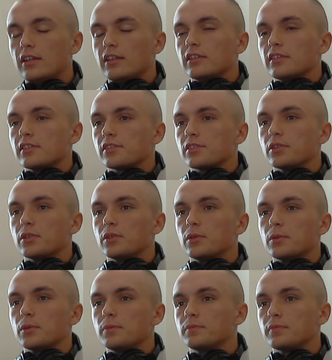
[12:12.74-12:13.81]

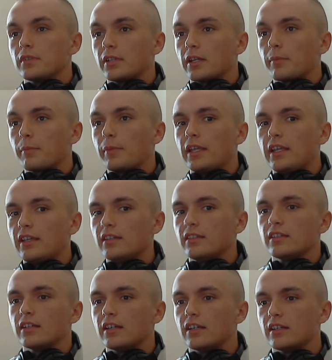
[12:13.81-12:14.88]
So, like me,
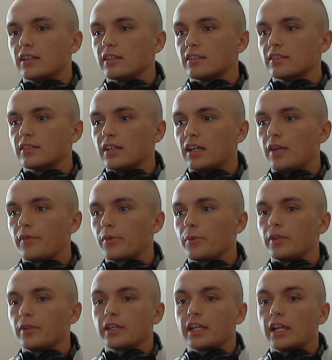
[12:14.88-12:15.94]
uh, I have a
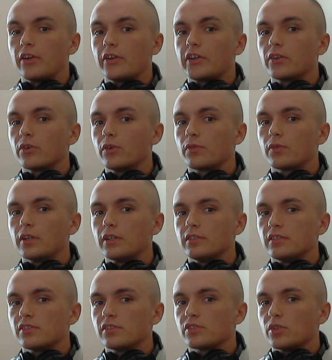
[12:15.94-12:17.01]
really caring girlfriend,
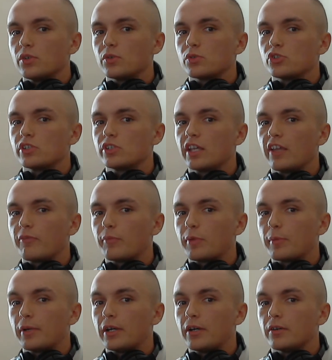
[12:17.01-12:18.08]
so she gave me
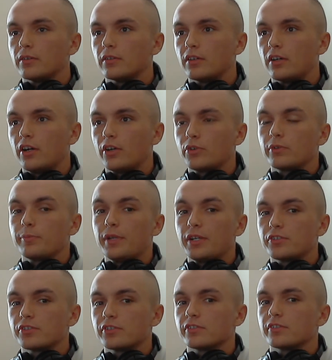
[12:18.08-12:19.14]
about 100
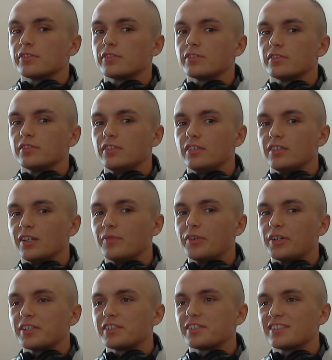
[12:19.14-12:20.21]
pictures of
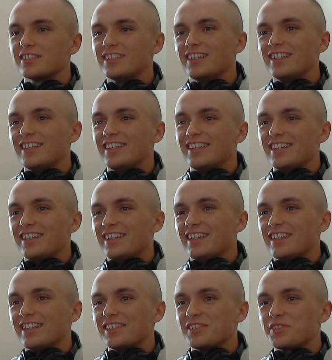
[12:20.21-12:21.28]
us.
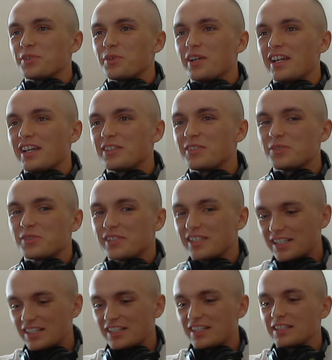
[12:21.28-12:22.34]
And so I had those
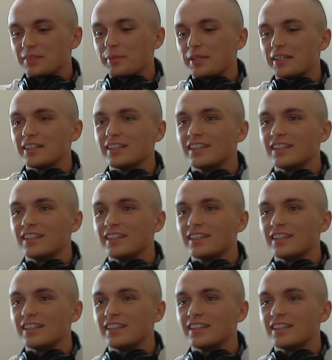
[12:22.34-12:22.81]
laid out on the bed,